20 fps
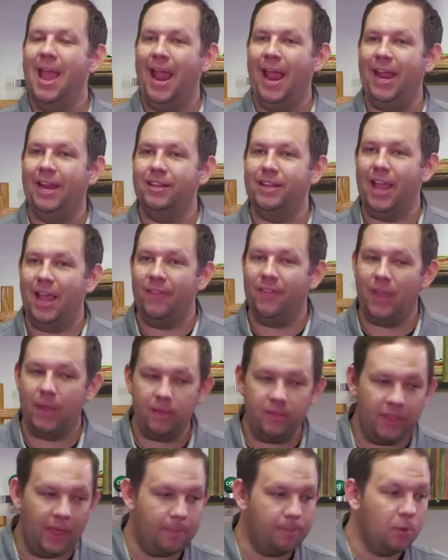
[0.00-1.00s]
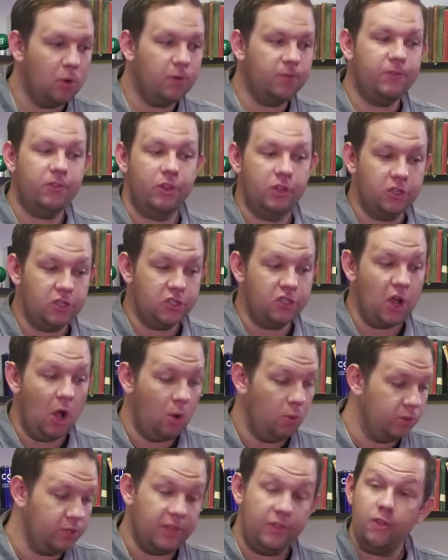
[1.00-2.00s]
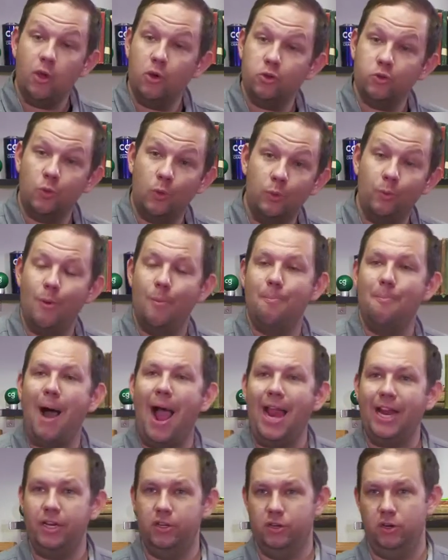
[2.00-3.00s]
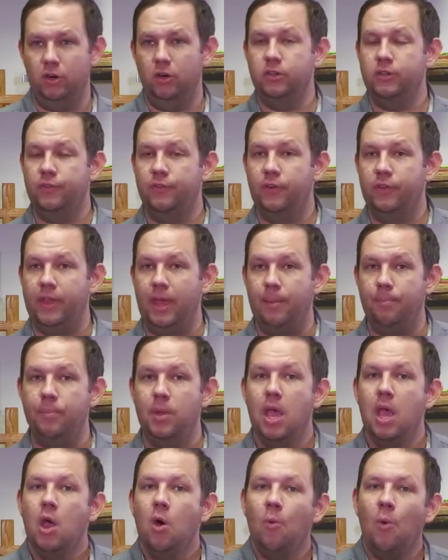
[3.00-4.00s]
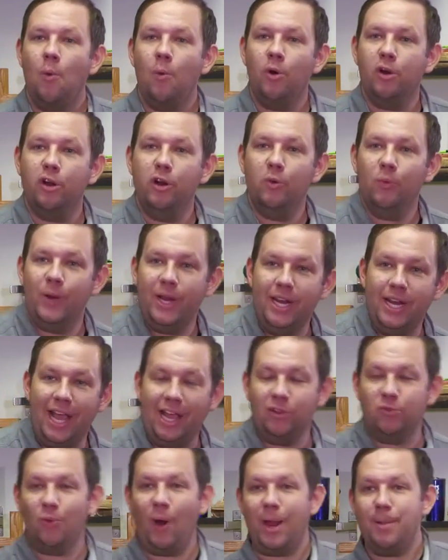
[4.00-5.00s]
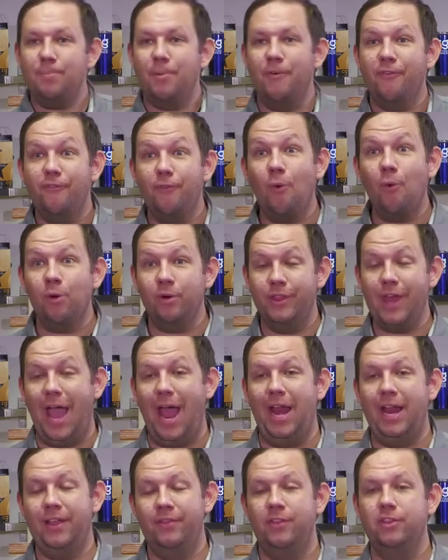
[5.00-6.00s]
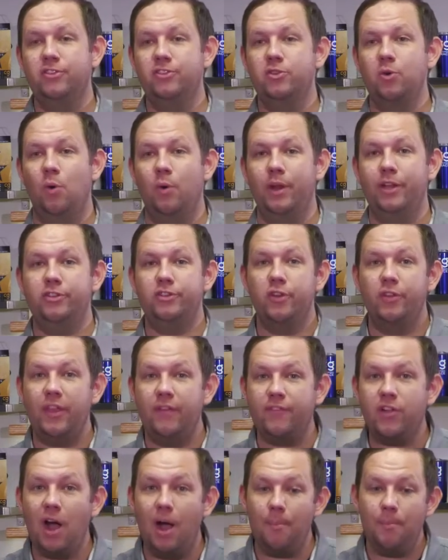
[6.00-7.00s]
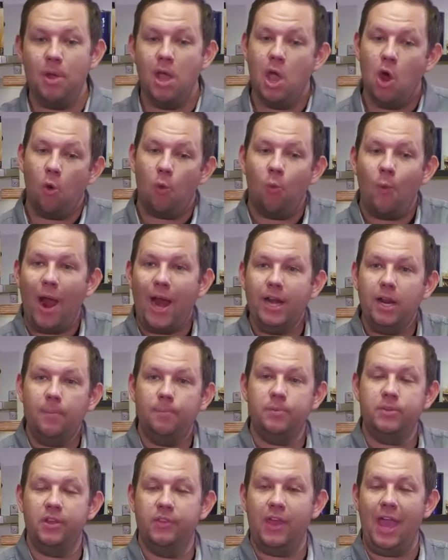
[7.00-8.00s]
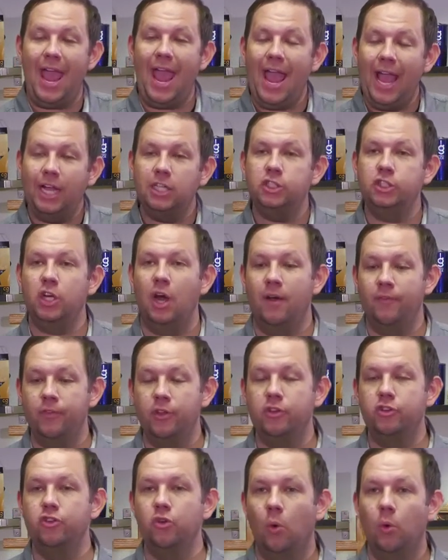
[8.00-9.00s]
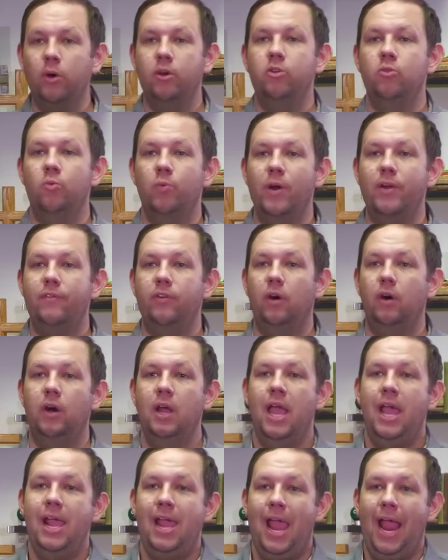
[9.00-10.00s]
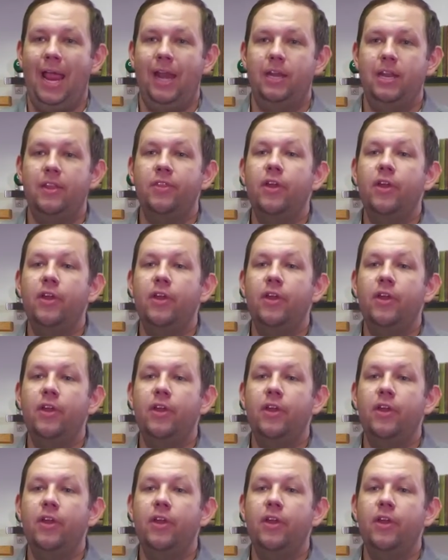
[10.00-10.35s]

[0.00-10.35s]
and they moved the stones, and those were reminders for them. What we're going to read is right before that in the story. So they've come right up to the edge of the Jordan River, and